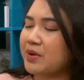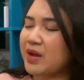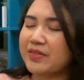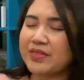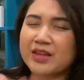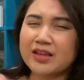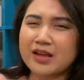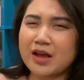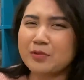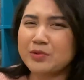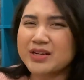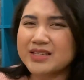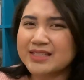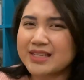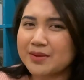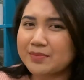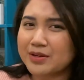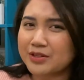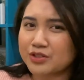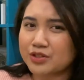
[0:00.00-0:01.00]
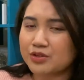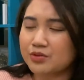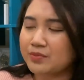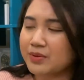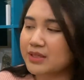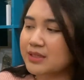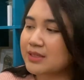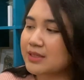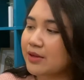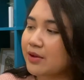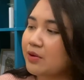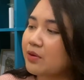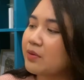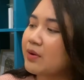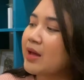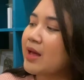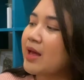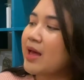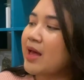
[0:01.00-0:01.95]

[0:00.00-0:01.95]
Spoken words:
I think, I want to say about 2 months ago.